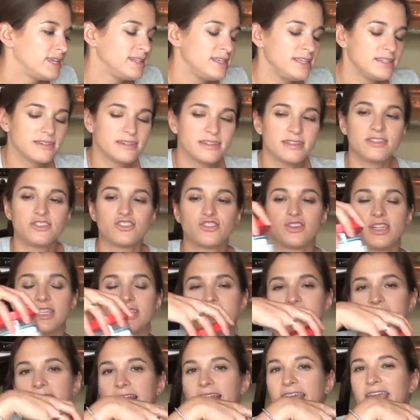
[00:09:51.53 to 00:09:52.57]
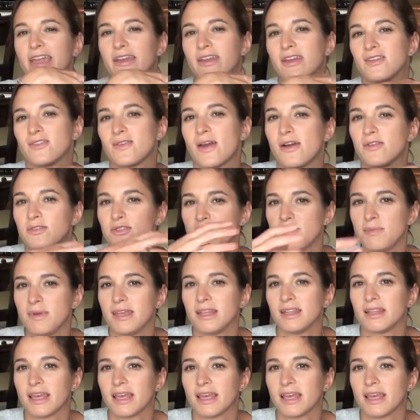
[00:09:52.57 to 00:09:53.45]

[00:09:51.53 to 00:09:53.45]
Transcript: And these are the treats that I carry around with me.